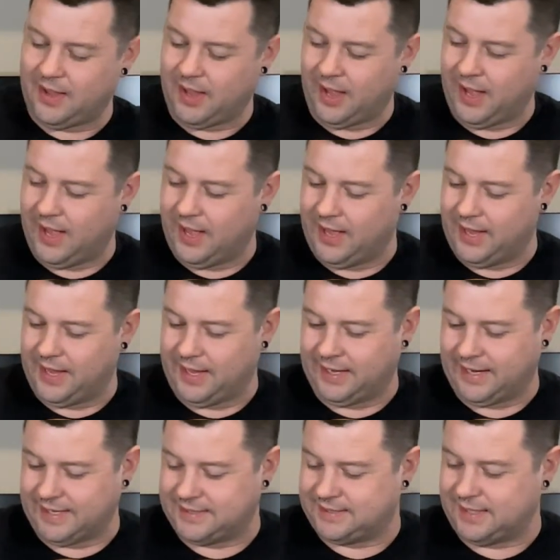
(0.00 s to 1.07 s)

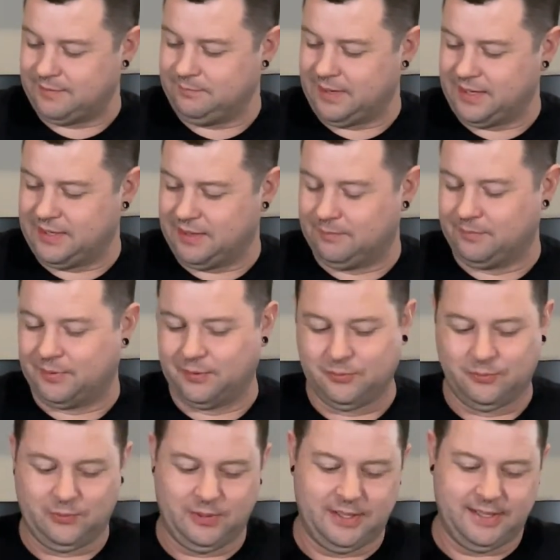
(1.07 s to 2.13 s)
And I said my number
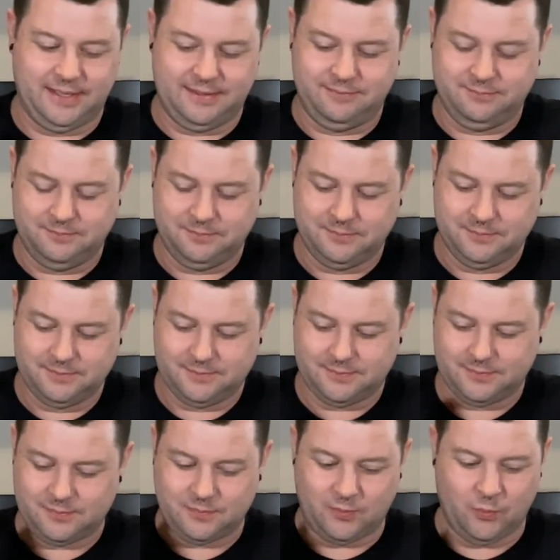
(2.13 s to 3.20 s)
1
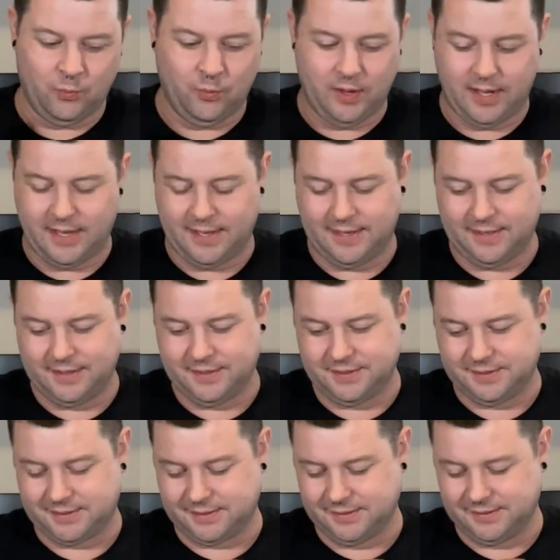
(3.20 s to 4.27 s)

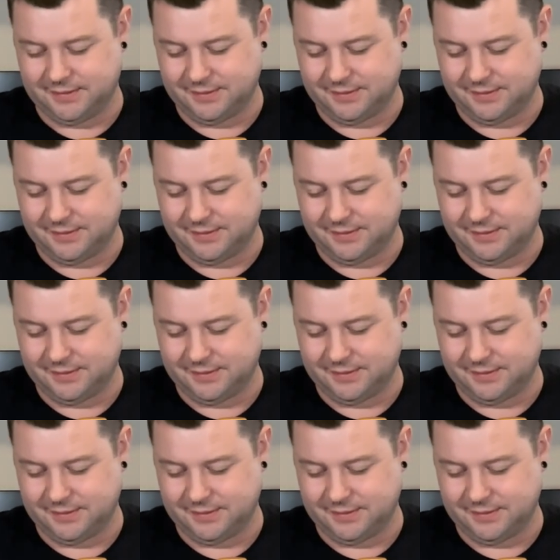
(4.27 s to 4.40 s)
was